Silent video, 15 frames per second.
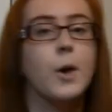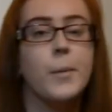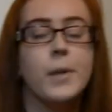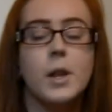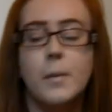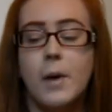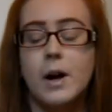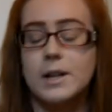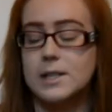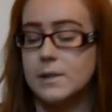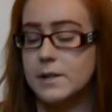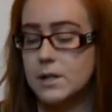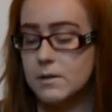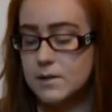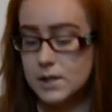opened the box, so
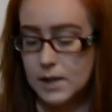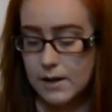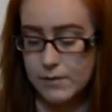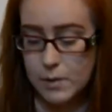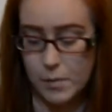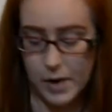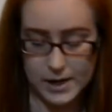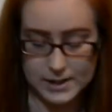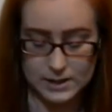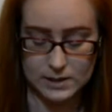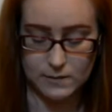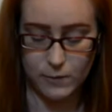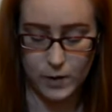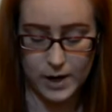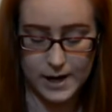I don't still have the
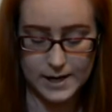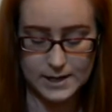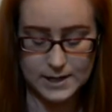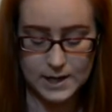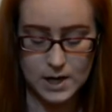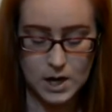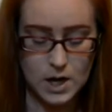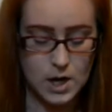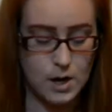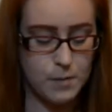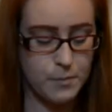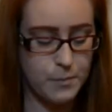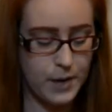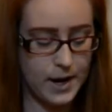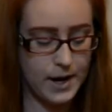prices for it,
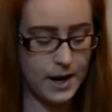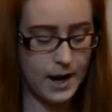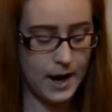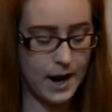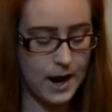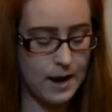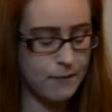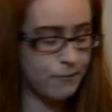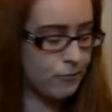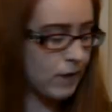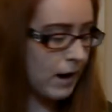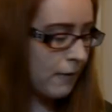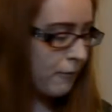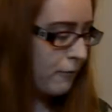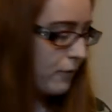but I have
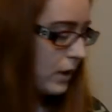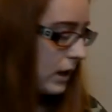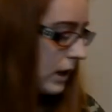rough